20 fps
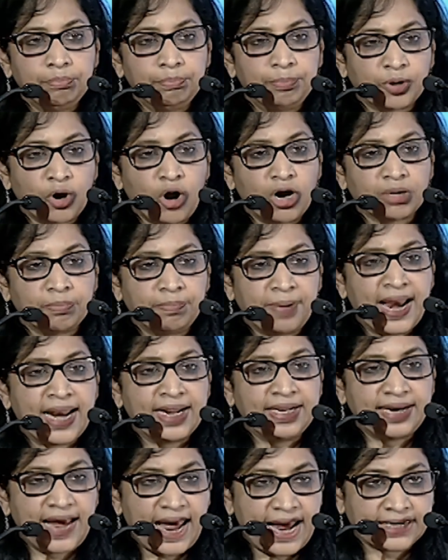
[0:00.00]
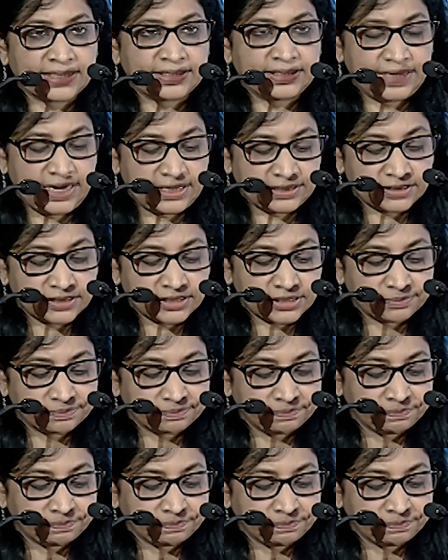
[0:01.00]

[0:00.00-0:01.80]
broadband access.